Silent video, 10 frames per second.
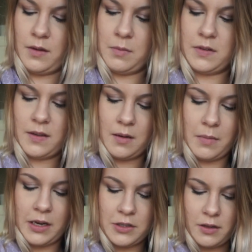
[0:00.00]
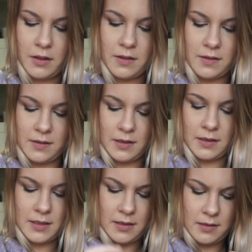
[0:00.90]
So I'm just gonna make sure that this
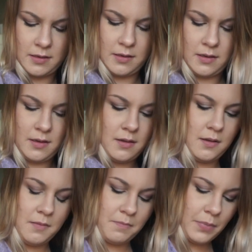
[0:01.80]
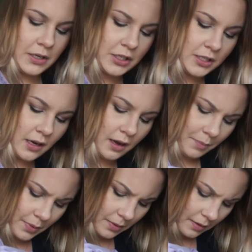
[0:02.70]
isn't bunched
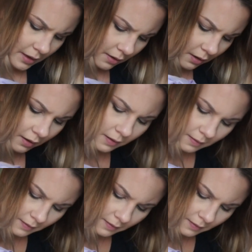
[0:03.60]
up at all.